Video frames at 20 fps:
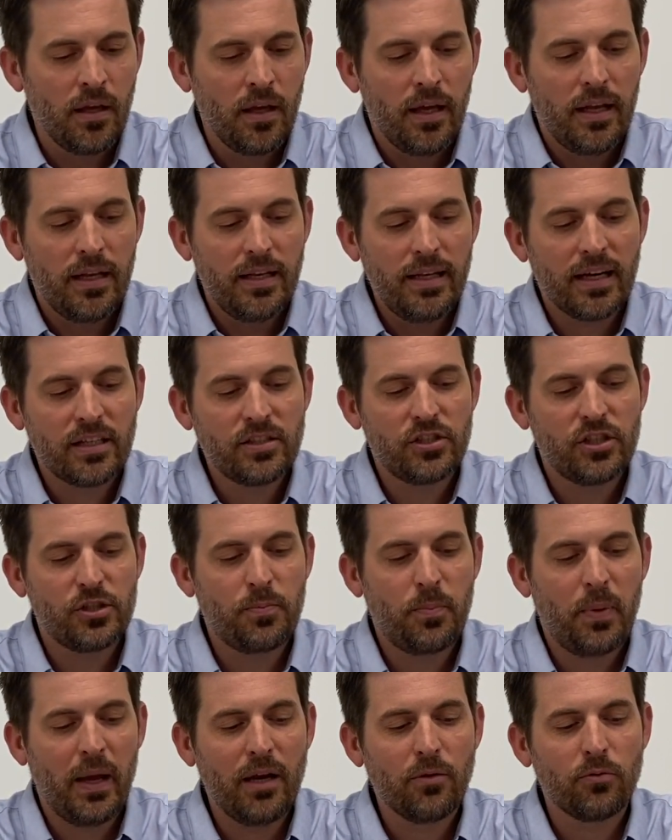Next is
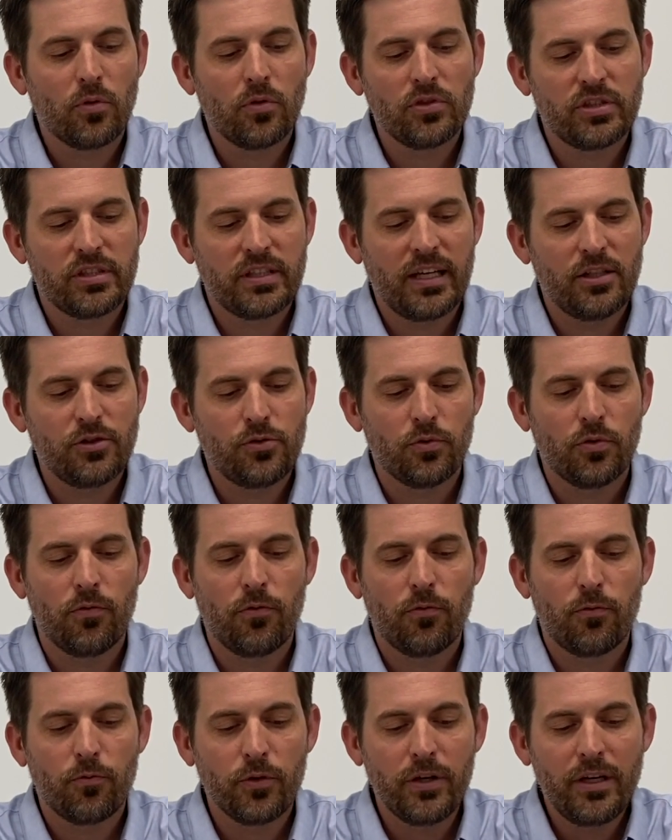payroll schedule
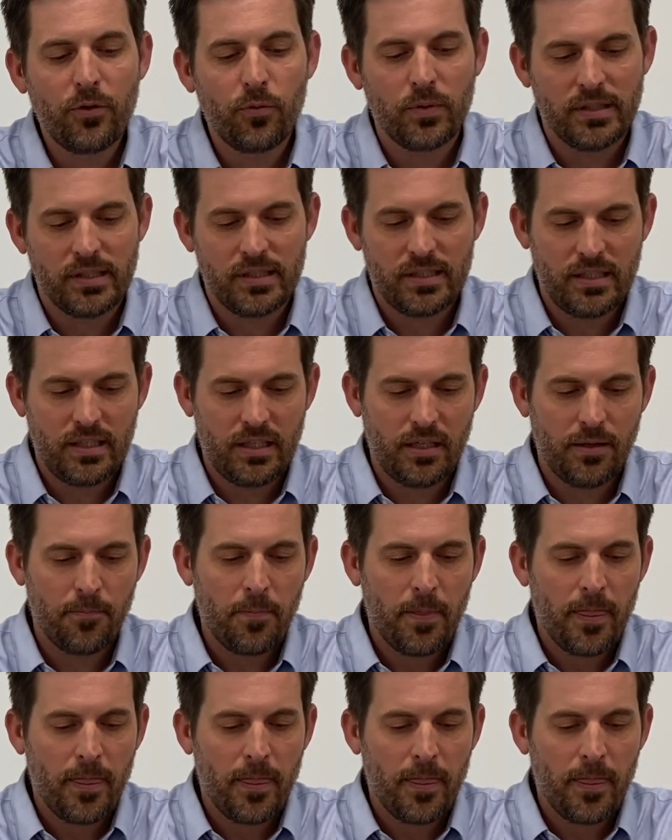frequency.